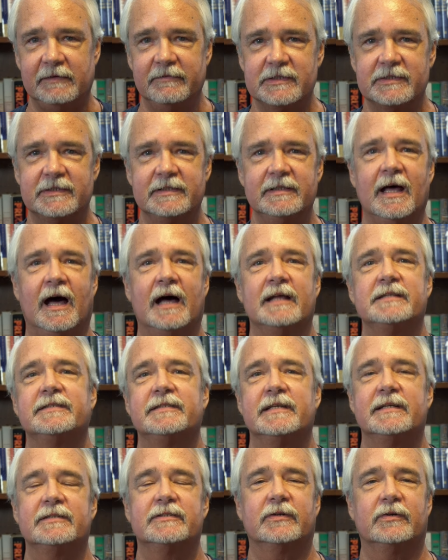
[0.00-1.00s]
this
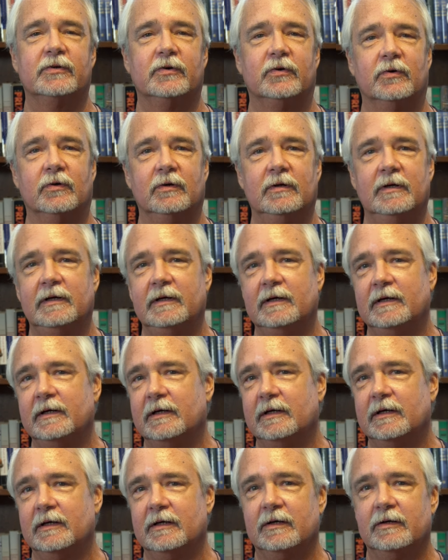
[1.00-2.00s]
nonsensical
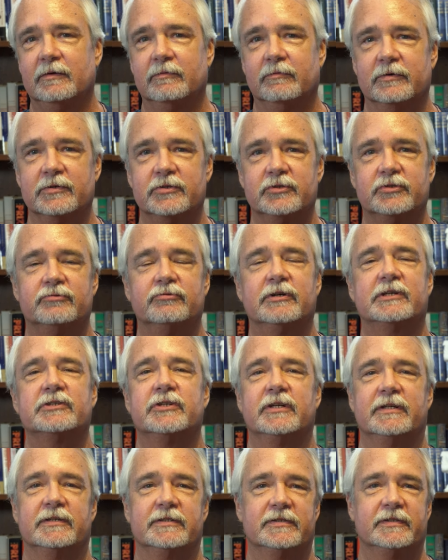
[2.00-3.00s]

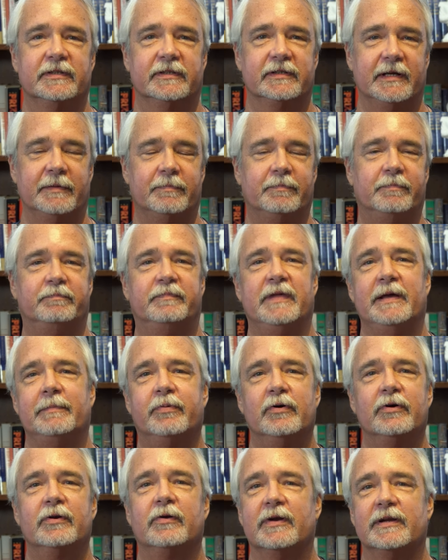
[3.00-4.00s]
restrictions that they, they
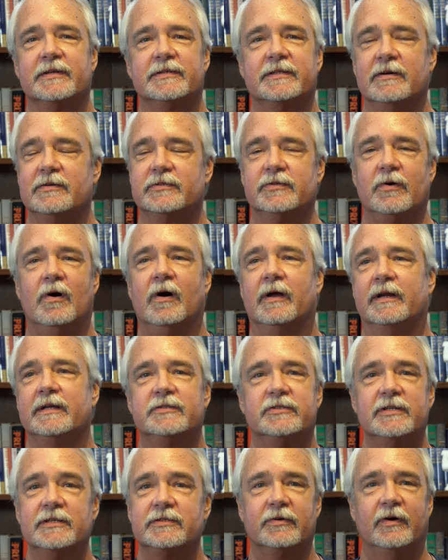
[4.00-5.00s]
put on us goes on,
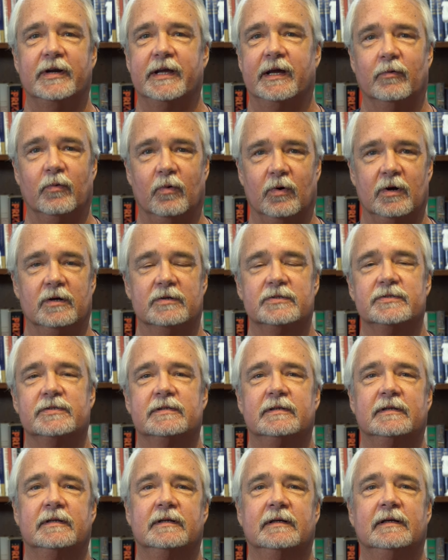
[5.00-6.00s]
it's just going to get
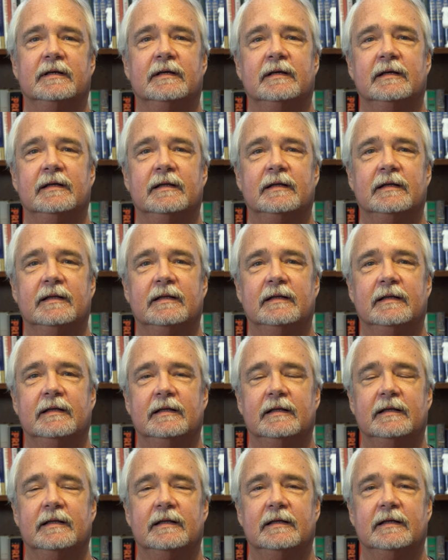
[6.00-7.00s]
worse.
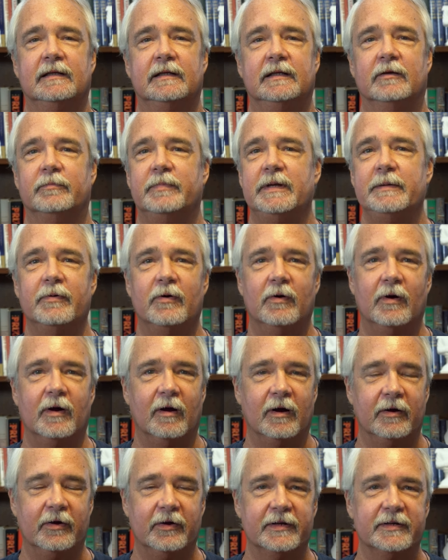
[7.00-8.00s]
You know, people are,
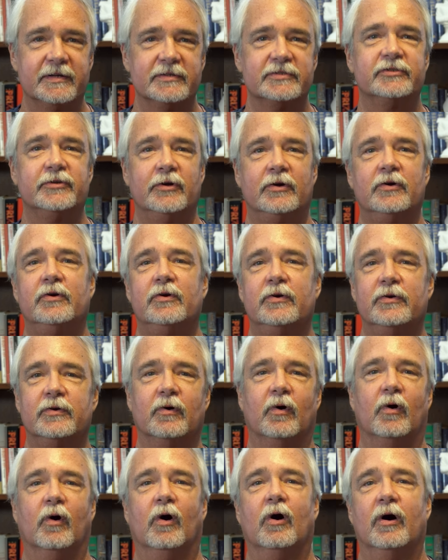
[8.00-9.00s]
are going to just turn
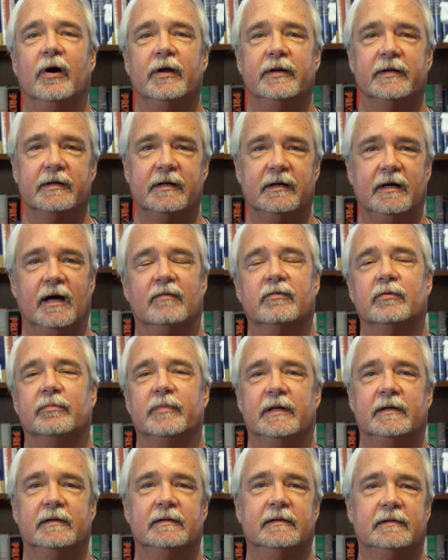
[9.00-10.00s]
on
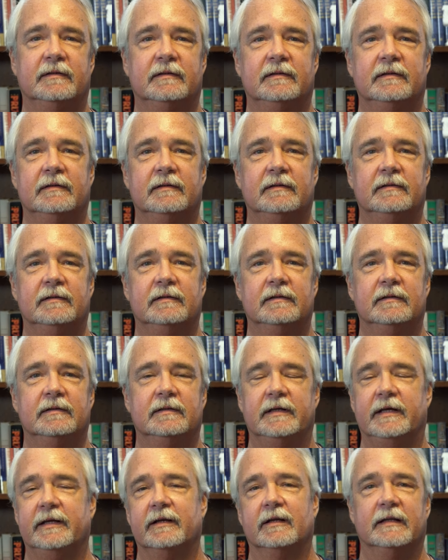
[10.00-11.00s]
government
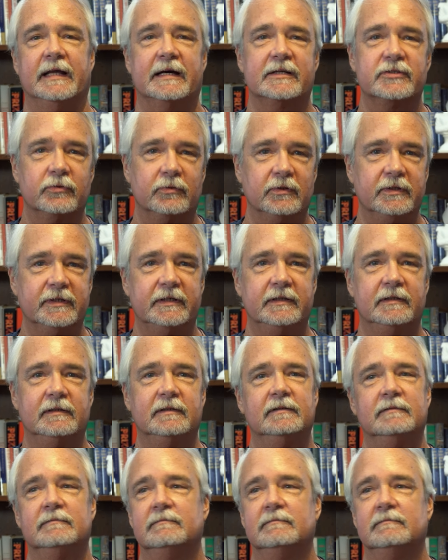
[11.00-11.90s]
intellectually.